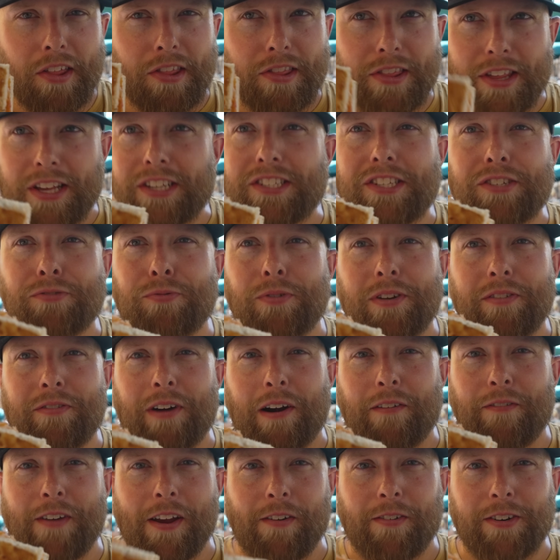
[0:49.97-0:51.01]
This is one of
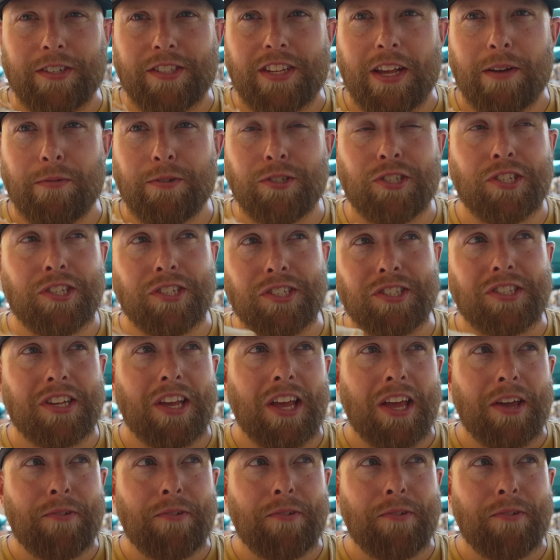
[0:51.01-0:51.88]
our favorite sandwiches,